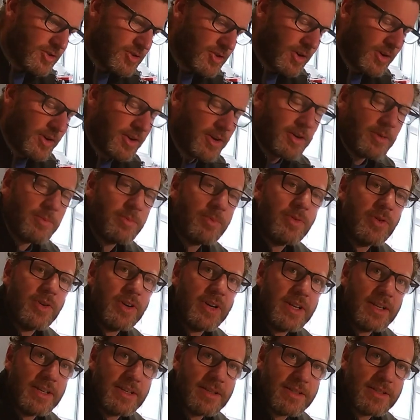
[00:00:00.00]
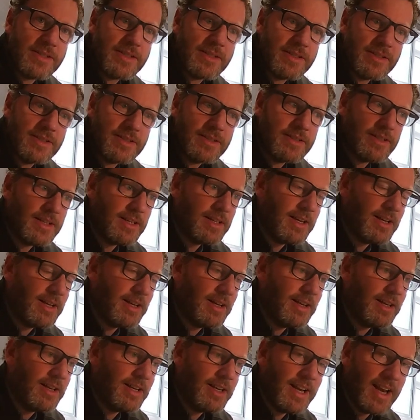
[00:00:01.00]
Toyota Prius,
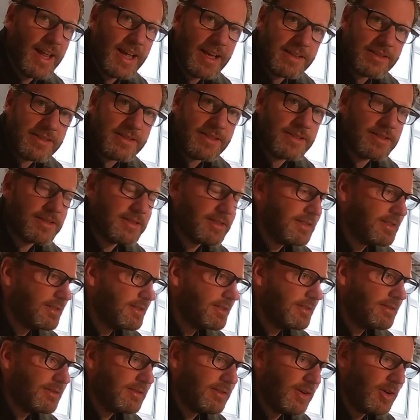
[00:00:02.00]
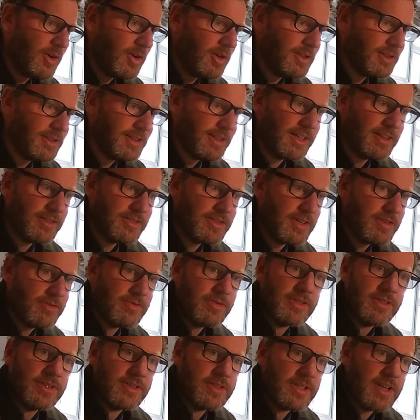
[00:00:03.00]
Lexus, all that
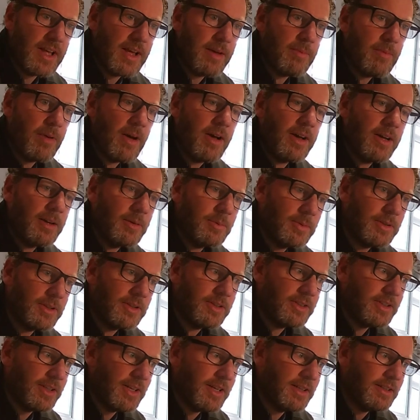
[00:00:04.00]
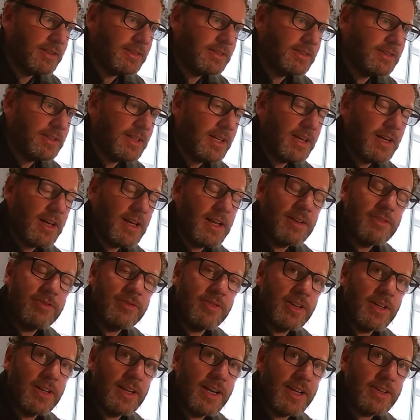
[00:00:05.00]
different hybrid and
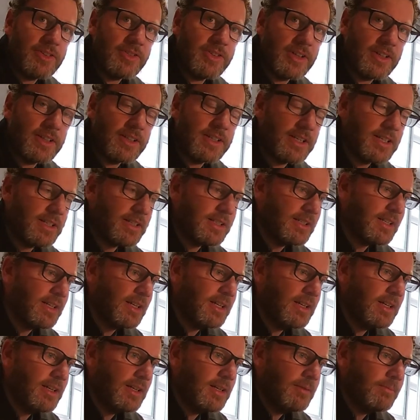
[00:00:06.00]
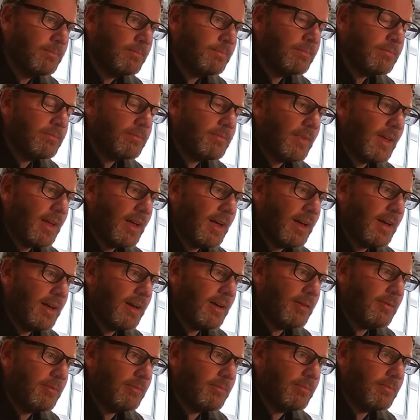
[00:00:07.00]
full electric kit.
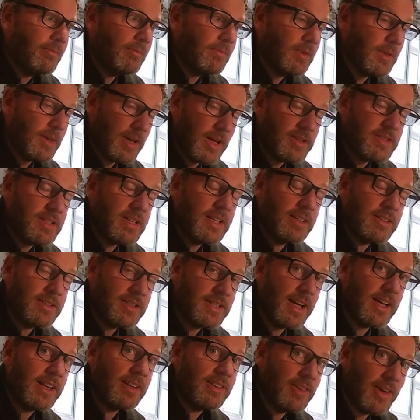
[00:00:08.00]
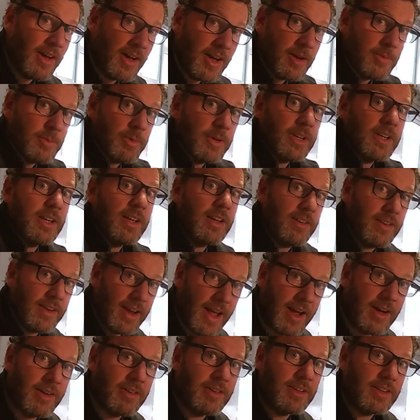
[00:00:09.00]
As in taking the hybrid kit
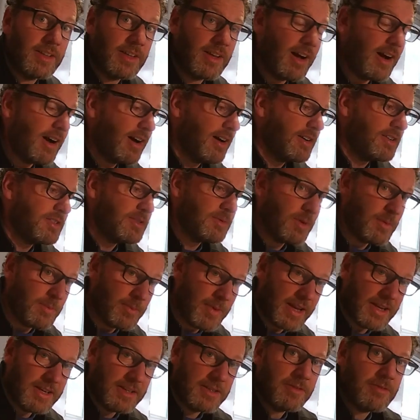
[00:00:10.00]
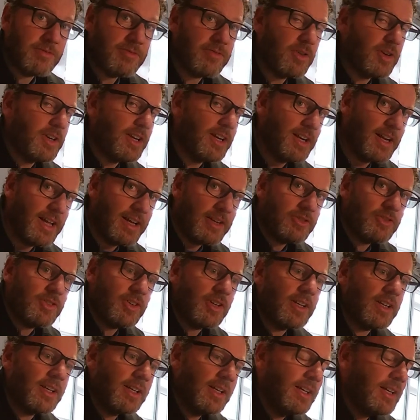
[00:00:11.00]
out of the cars, but making them fully
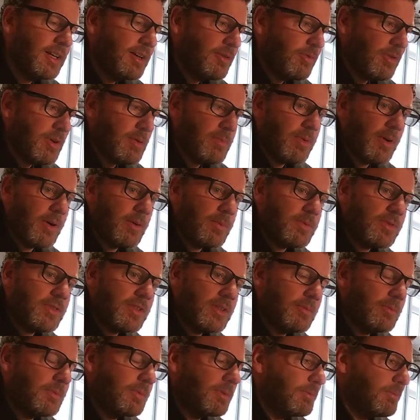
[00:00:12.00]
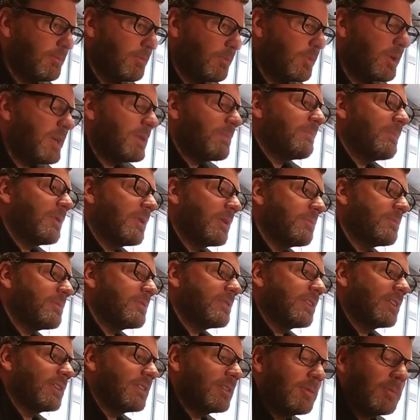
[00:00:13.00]
electric, repurposing
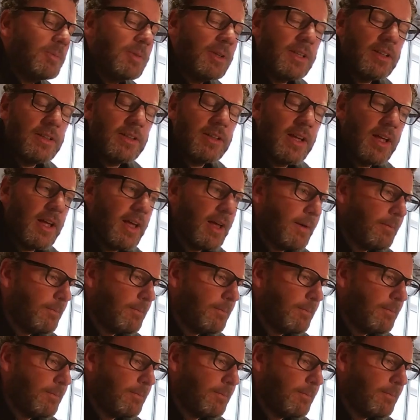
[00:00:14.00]
them